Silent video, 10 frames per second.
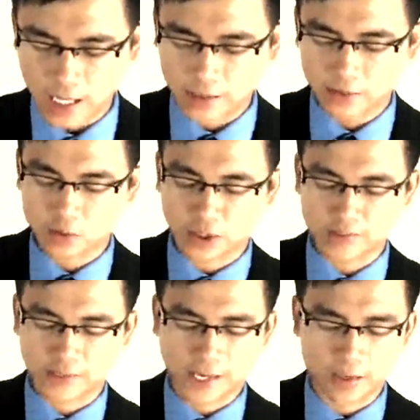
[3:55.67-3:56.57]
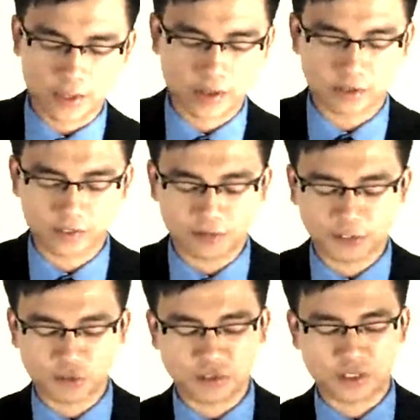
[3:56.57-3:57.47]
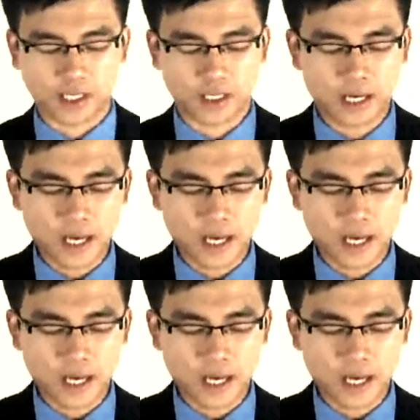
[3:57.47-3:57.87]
suggesting areas of deficiency.